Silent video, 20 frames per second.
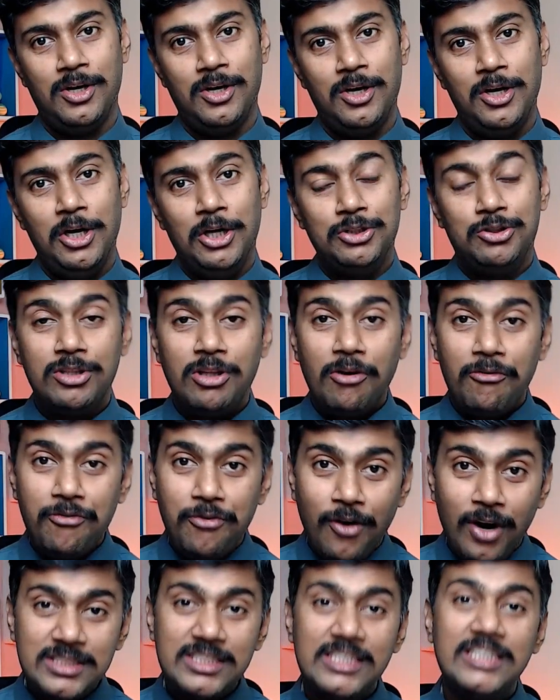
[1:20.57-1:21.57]
So the
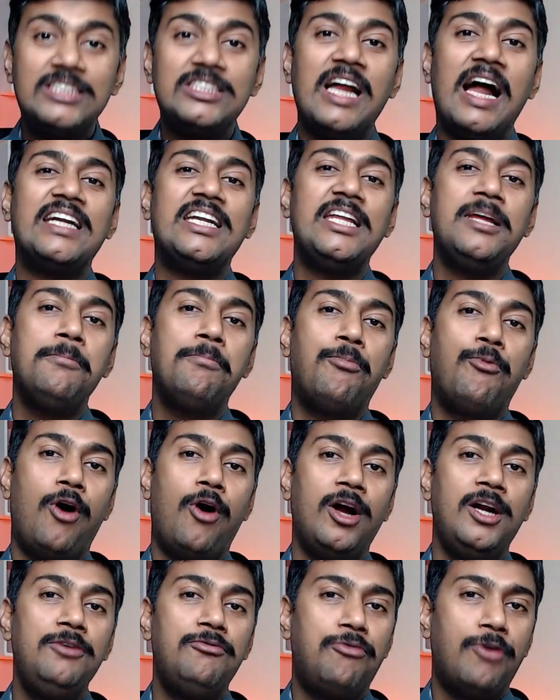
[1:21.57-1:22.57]
first starting
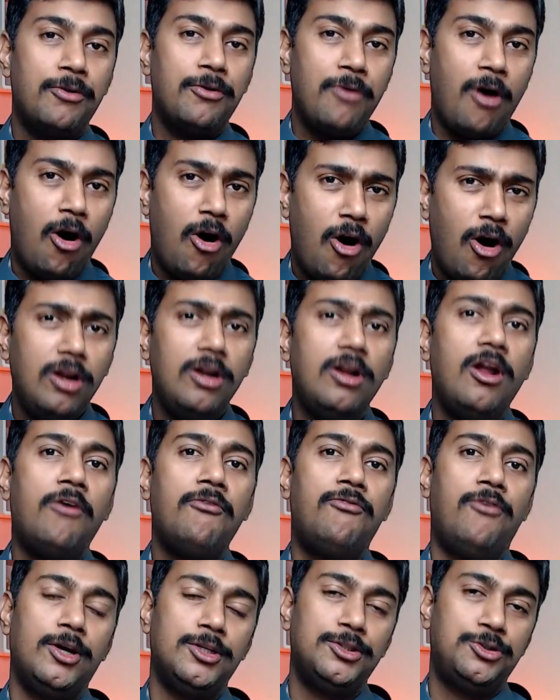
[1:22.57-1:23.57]
point for all
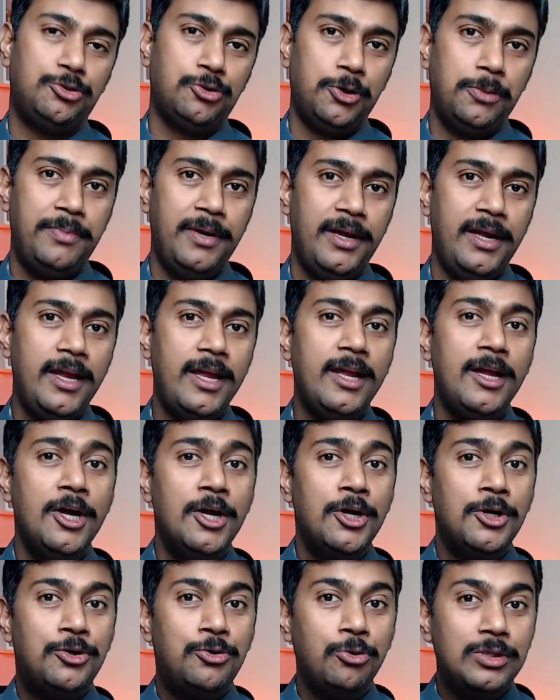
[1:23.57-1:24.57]
of us should be
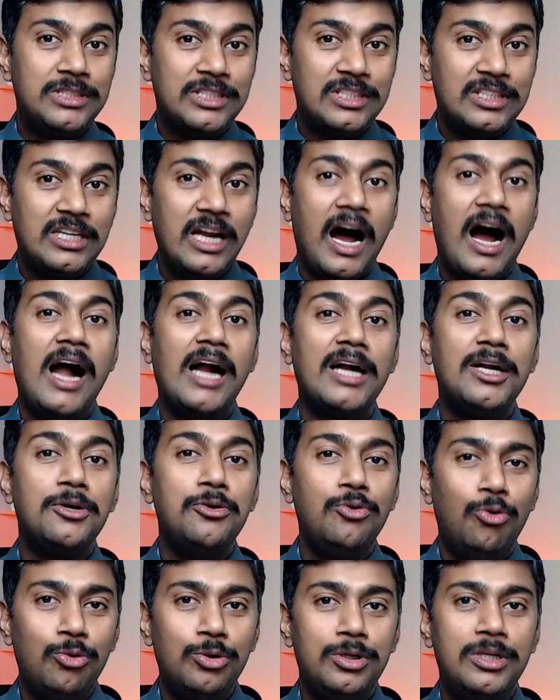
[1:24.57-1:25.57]
to start
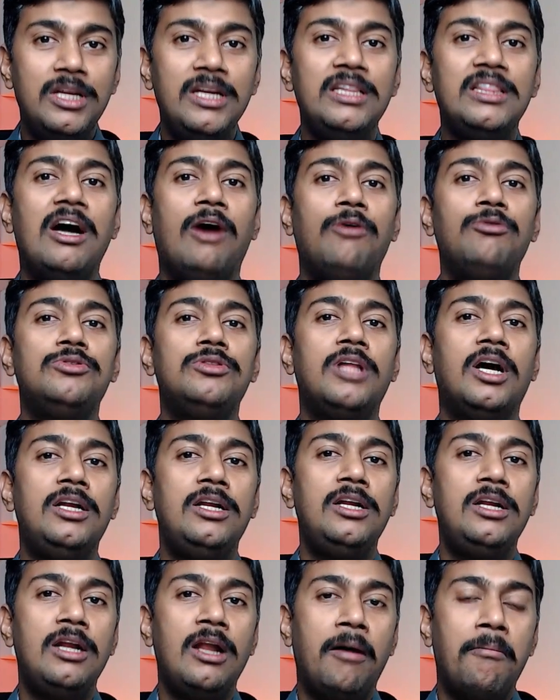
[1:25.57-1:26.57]
noting down the
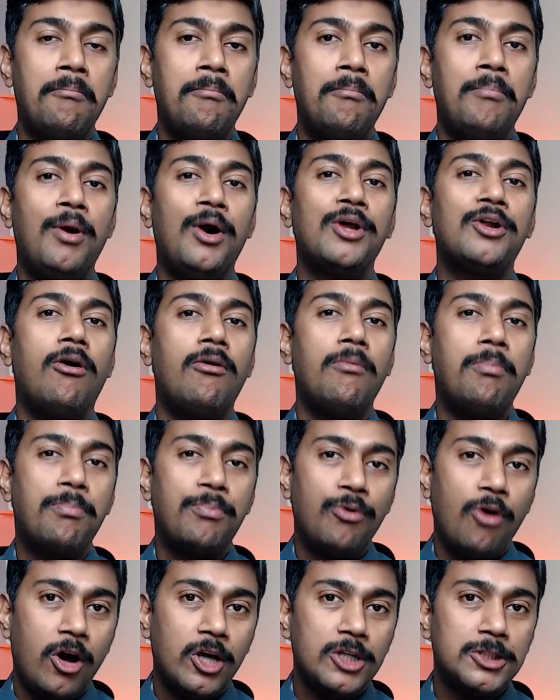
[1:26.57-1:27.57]
number of
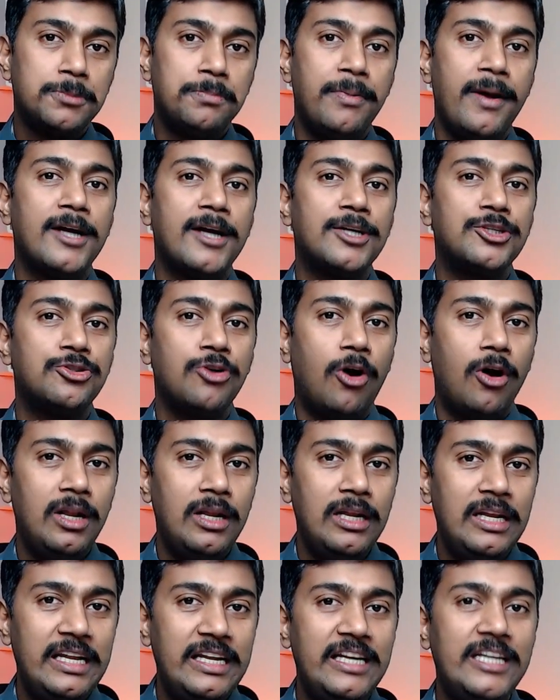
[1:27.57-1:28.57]
prospects or
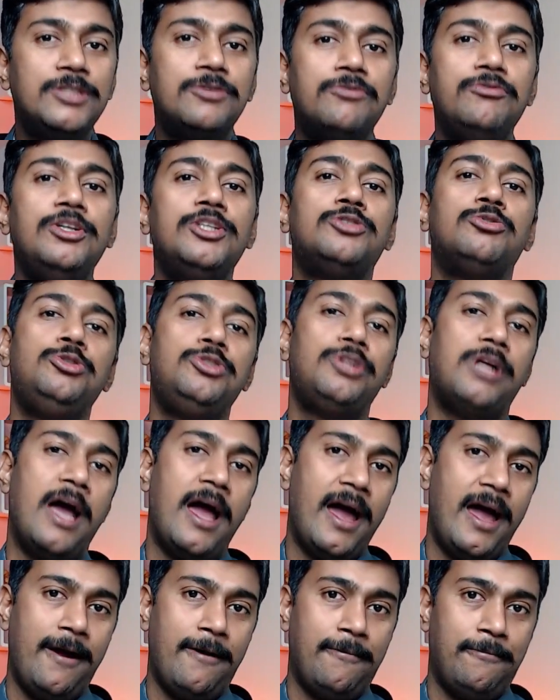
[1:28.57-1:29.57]
leads we should
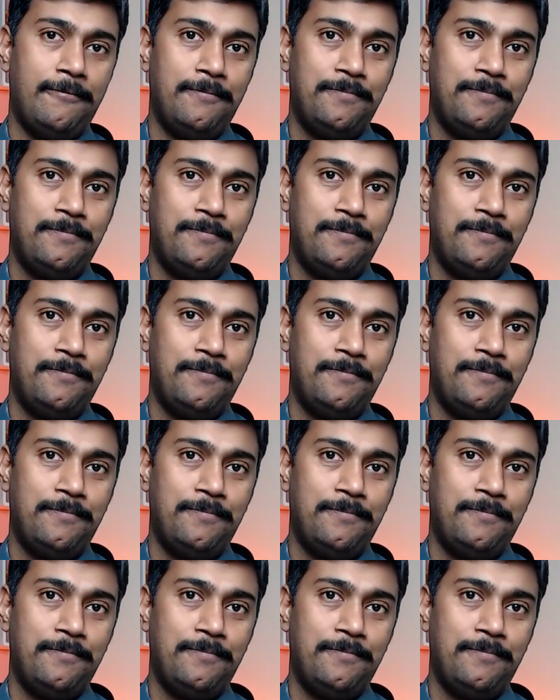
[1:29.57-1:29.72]
have.